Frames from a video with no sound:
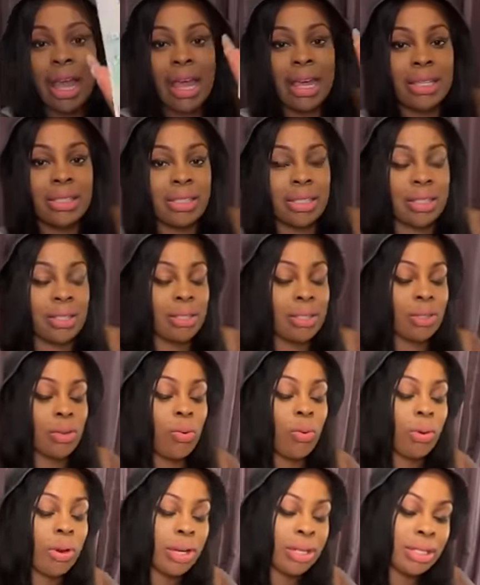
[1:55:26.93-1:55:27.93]
Ace of
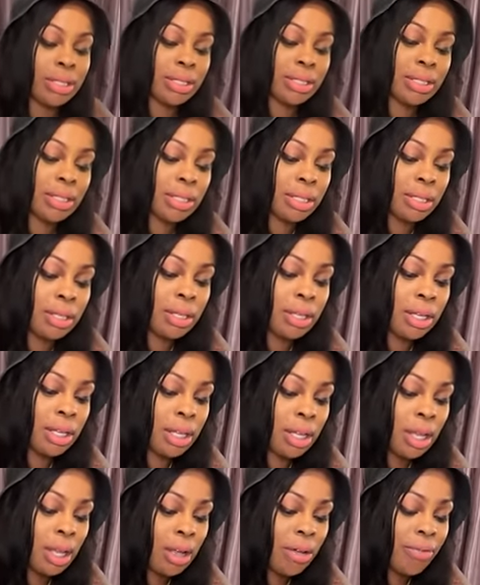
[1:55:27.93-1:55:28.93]
Swords.
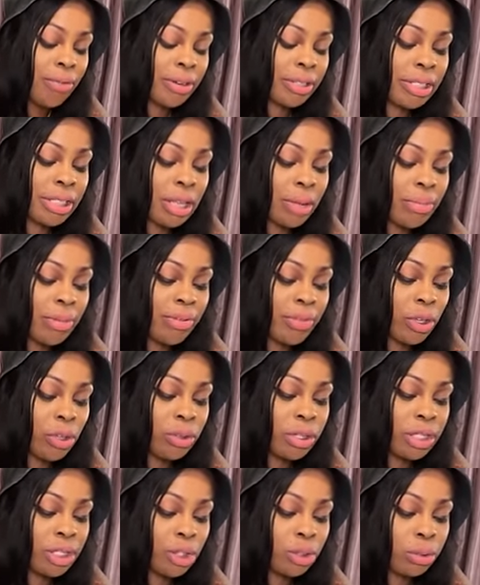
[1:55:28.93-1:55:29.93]
For some of you,
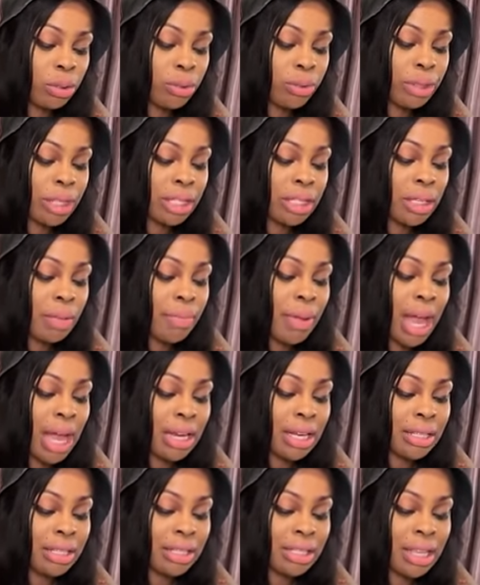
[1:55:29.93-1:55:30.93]
the truth is
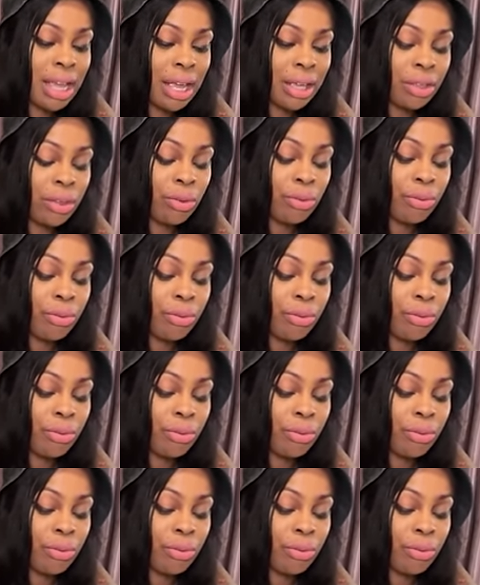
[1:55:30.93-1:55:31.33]
about to set you